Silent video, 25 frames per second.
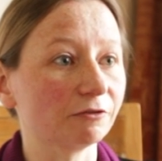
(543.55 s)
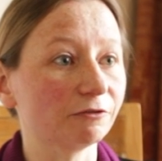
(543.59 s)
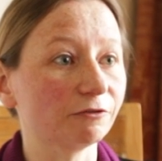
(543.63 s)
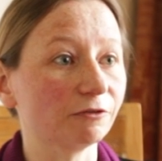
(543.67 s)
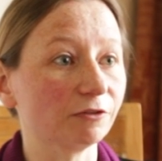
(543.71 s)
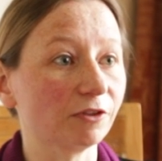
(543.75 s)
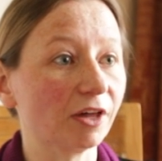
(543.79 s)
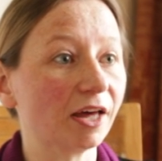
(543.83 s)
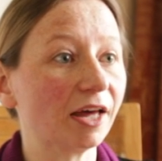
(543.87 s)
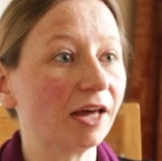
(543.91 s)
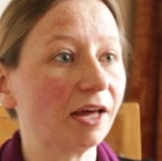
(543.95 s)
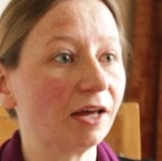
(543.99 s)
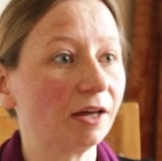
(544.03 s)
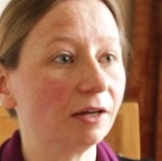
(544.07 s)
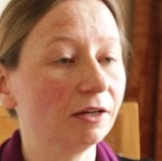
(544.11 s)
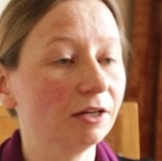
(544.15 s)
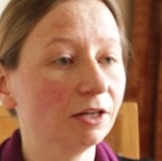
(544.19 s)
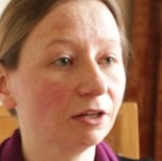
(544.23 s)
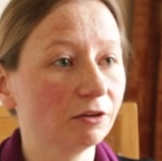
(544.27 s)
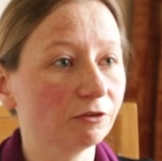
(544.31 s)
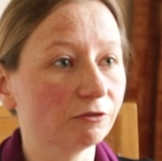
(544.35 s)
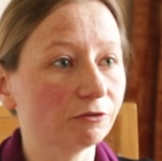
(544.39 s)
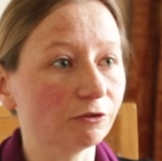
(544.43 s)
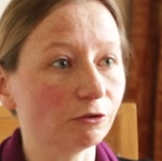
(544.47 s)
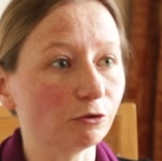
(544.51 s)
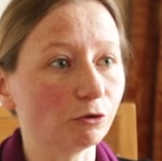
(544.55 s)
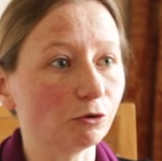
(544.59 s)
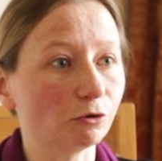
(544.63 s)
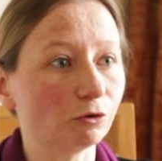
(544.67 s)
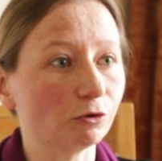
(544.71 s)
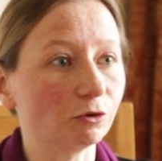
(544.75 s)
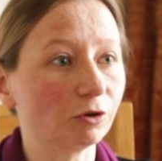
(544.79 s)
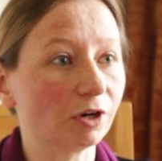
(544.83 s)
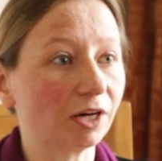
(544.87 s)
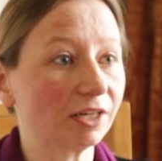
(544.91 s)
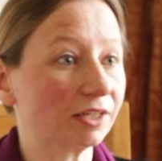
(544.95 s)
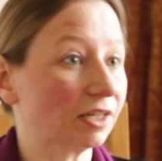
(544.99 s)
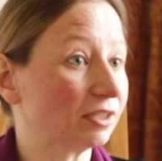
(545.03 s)
there
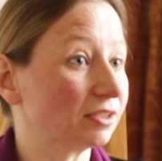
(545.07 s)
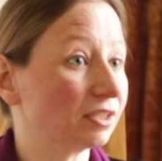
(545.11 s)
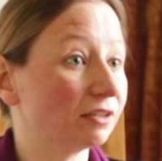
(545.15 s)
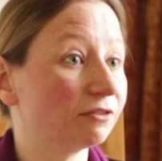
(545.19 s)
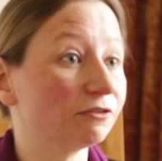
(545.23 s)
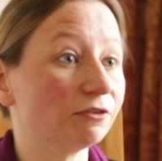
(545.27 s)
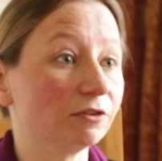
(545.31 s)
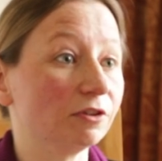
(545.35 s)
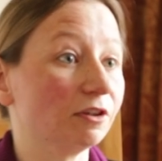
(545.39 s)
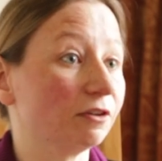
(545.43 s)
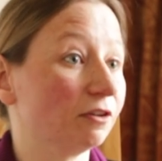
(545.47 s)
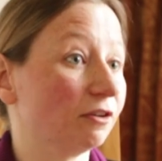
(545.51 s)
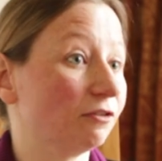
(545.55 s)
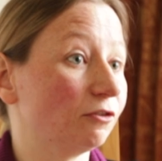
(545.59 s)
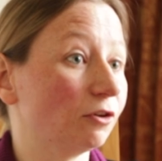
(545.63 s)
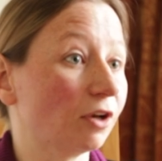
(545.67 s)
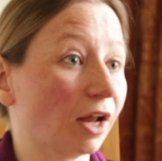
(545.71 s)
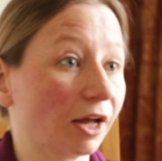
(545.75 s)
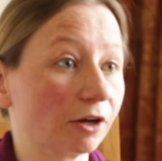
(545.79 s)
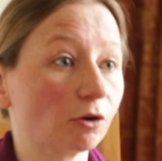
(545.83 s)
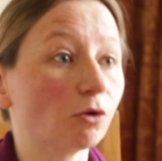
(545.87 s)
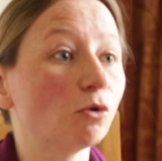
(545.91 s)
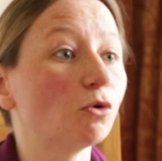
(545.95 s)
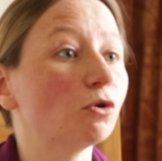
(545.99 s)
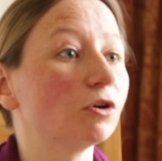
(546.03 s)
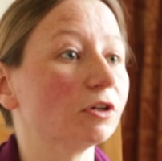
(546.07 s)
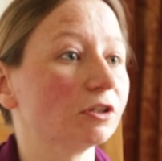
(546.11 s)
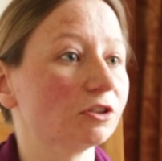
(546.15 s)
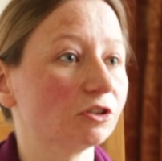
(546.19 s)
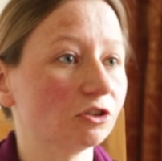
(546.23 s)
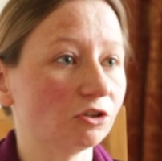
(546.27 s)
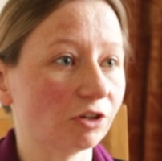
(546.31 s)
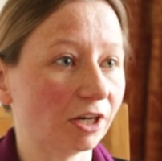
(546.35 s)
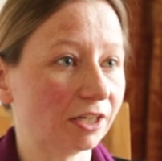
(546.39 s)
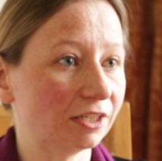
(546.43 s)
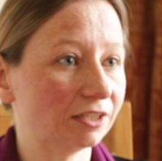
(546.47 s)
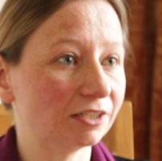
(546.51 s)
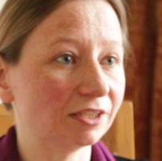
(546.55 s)
for, as if, if you like,
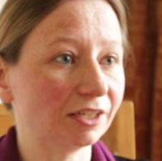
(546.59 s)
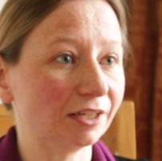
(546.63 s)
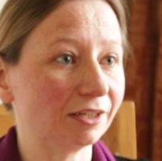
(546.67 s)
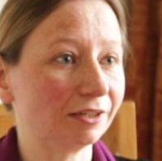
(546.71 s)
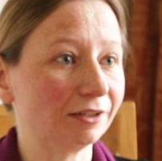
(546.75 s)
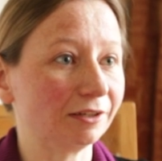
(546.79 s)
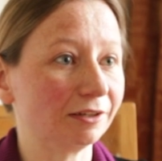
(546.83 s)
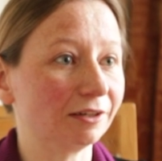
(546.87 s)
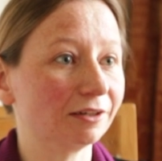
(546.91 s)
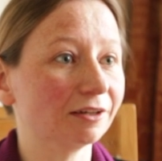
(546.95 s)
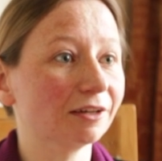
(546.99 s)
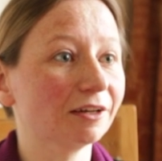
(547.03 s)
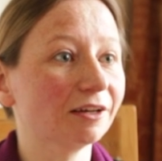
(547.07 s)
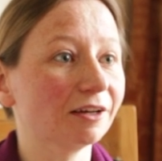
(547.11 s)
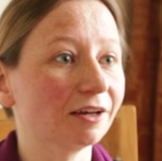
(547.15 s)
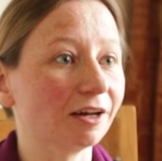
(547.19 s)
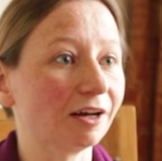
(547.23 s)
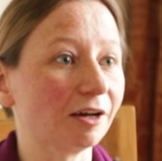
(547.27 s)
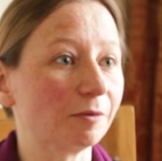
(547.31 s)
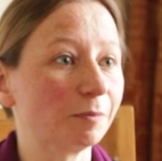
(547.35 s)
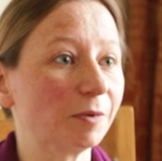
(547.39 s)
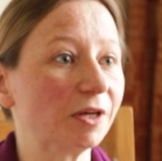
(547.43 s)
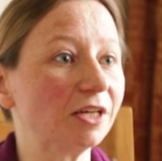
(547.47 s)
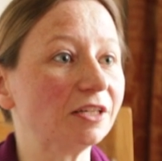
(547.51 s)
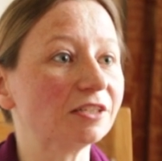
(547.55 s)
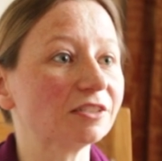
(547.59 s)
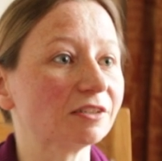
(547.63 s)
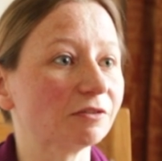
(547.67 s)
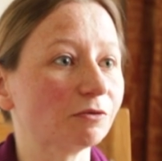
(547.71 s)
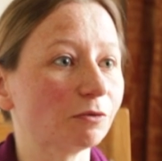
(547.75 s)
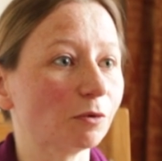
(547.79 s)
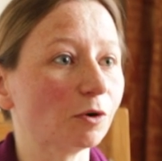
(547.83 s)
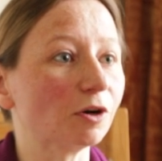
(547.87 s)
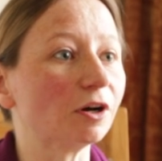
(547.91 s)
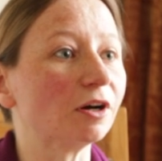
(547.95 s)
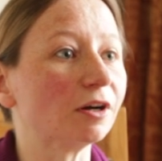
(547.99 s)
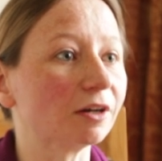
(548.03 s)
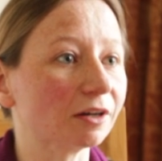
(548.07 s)
orchestrating a piece of
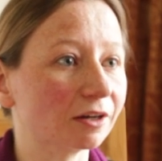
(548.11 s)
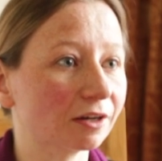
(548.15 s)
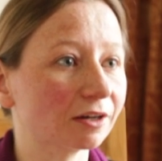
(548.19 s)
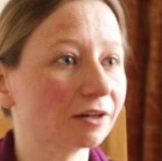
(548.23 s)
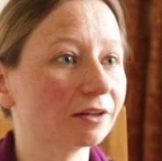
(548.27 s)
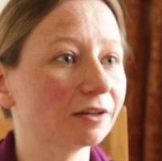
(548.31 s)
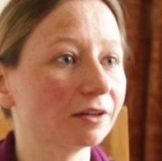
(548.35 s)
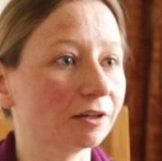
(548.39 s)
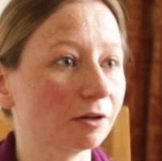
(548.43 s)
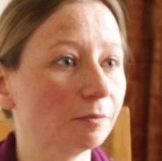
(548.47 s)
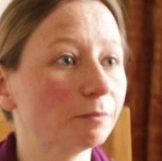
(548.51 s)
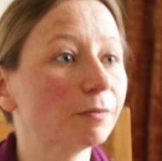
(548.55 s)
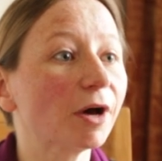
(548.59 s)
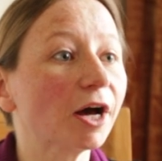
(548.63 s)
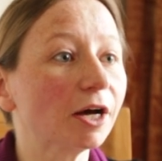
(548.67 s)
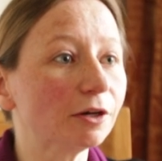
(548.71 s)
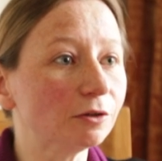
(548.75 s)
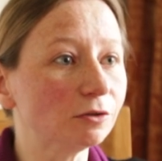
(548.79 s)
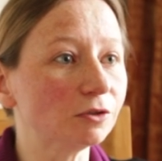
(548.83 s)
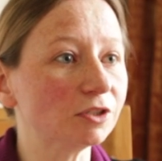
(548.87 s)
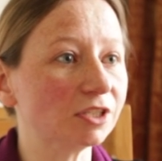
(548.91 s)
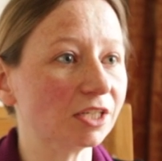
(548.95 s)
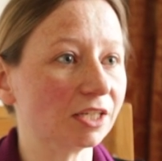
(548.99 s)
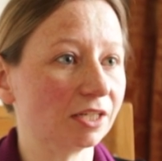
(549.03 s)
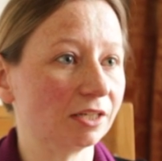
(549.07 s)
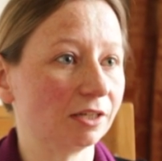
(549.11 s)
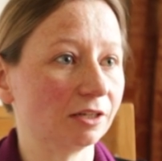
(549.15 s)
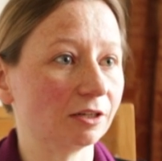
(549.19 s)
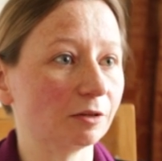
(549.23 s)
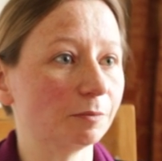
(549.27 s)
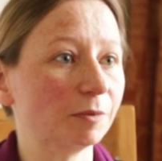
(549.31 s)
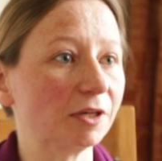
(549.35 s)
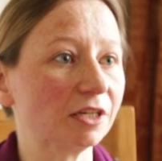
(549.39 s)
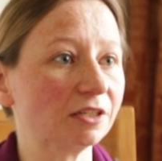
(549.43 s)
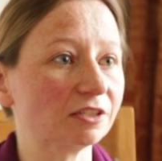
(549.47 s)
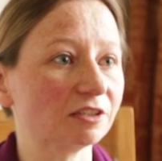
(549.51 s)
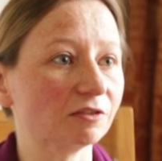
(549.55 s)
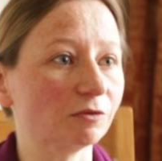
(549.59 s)
work, composing a
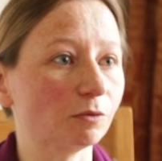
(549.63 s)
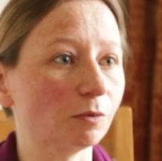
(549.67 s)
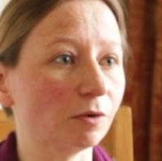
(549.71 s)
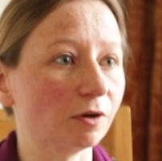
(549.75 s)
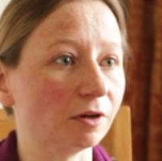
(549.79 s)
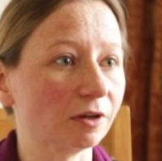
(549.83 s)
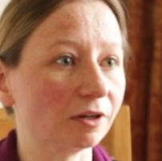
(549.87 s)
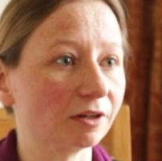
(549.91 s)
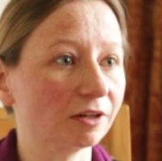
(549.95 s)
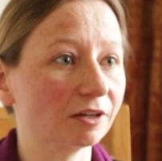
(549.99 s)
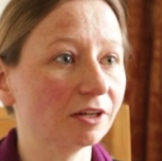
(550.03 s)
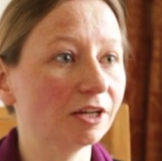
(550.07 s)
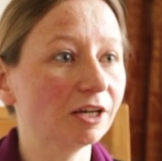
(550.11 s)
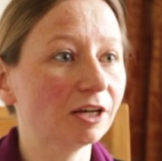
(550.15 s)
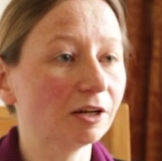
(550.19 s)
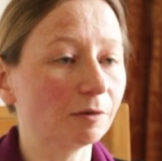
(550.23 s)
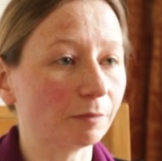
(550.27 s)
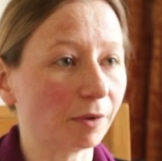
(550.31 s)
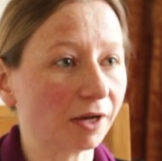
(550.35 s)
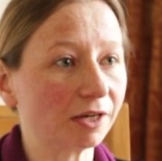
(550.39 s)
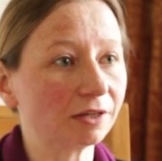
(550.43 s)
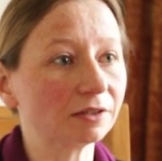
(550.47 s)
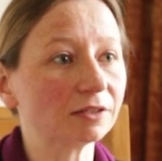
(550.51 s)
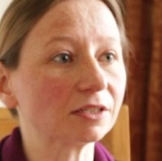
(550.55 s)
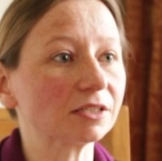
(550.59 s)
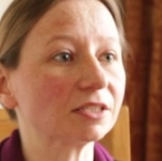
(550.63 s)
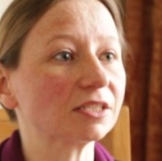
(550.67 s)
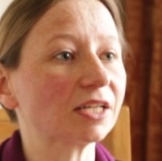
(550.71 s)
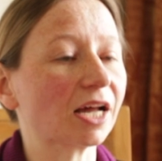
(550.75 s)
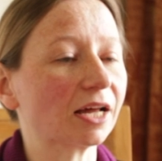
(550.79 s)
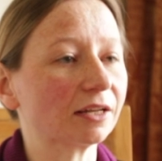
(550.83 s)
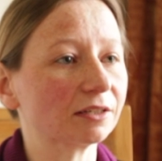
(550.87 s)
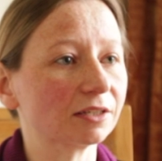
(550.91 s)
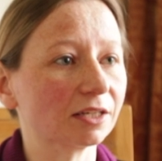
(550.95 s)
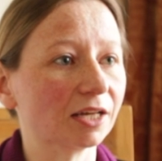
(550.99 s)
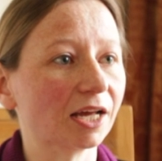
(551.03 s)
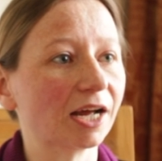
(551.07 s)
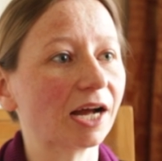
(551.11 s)
piece of work by
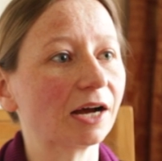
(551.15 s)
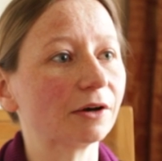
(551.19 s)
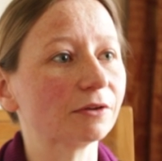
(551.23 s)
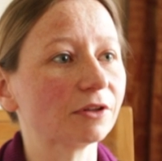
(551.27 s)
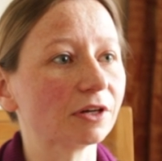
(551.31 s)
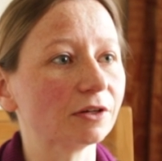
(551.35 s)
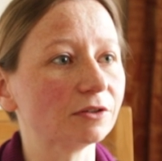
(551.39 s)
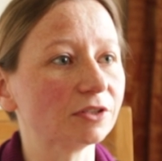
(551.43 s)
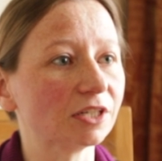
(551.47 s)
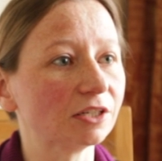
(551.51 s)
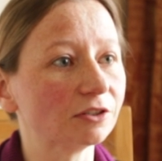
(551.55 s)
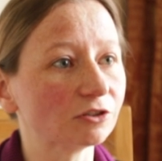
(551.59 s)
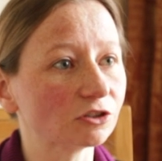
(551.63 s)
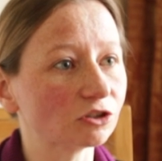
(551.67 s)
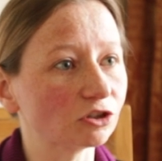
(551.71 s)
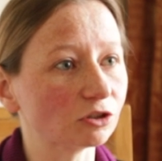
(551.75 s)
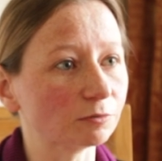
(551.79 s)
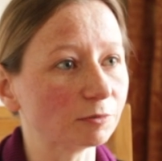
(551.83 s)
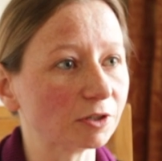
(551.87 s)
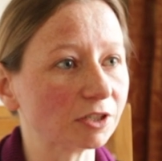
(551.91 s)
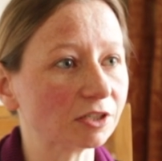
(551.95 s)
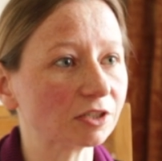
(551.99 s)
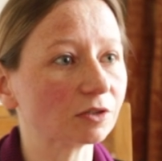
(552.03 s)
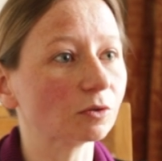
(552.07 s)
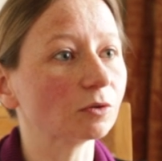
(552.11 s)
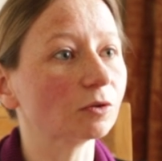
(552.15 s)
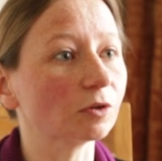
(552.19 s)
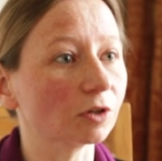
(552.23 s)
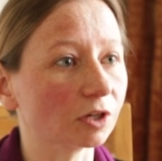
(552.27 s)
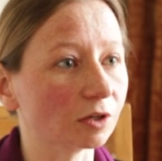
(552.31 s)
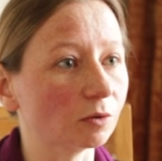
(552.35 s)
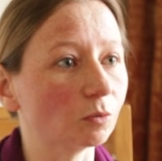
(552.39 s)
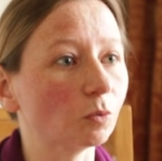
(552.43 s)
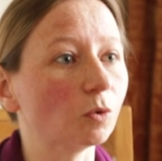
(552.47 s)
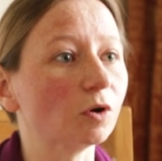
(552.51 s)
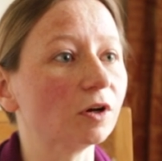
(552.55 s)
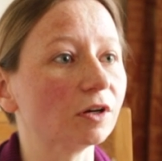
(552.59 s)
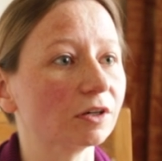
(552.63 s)
understanding how those instruments
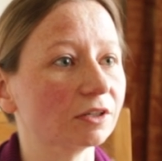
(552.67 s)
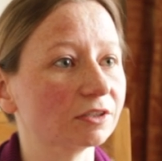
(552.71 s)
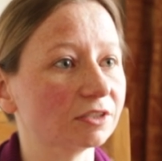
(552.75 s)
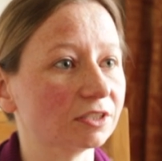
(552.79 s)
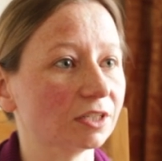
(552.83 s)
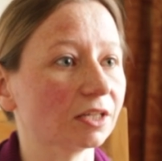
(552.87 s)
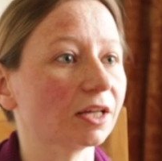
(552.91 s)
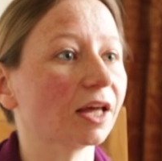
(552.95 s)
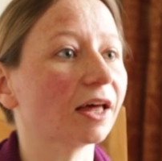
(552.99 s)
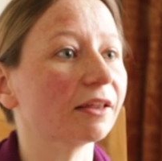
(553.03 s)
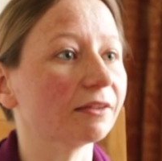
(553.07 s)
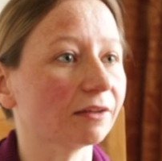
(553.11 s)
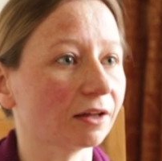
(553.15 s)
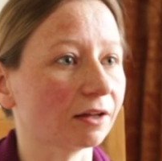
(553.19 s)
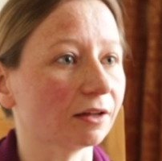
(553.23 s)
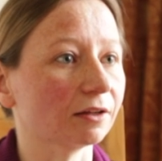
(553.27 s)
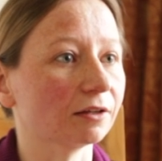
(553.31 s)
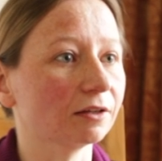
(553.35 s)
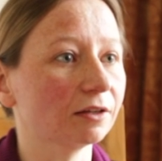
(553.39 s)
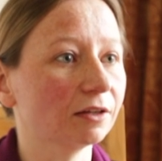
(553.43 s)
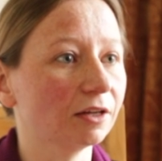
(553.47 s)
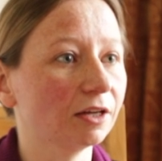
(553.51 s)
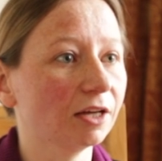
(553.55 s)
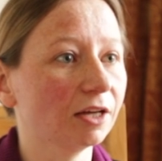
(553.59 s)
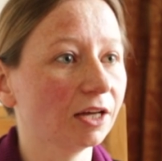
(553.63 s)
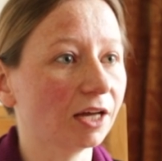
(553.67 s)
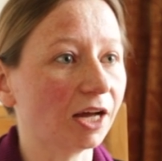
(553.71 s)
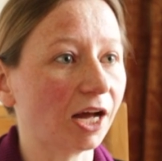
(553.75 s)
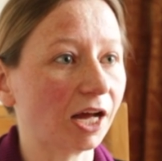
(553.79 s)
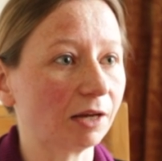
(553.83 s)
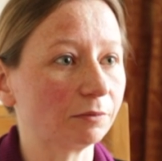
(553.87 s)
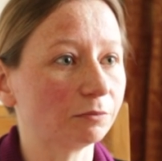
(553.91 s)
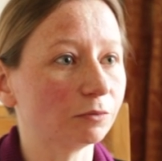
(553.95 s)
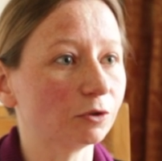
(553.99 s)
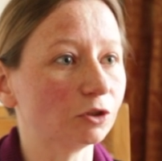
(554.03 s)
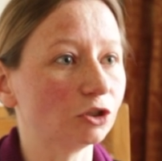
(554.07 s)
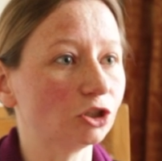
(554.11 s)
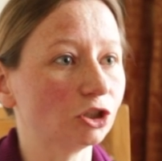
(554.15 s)
can work together
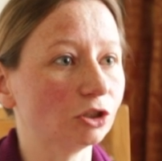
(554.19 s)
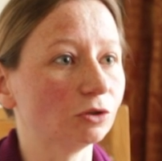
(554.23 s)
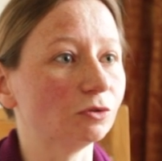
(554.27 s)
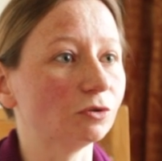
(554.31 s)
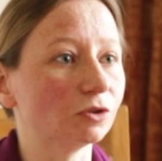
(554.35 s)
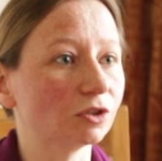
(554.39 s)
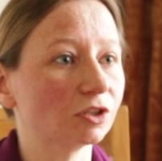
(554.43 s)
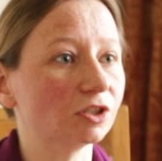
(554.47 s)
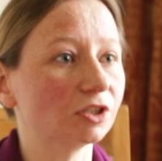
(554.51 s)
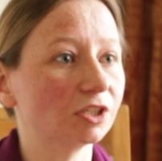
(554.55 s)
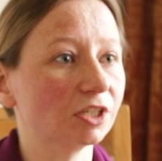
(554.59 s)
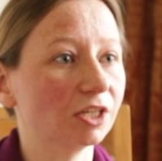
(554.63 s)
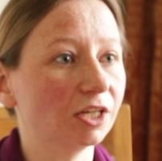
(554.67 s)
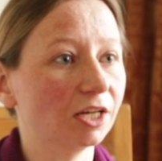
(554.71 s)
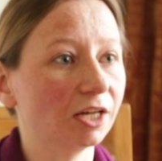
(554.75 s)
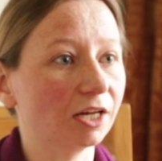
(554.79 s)
and produce,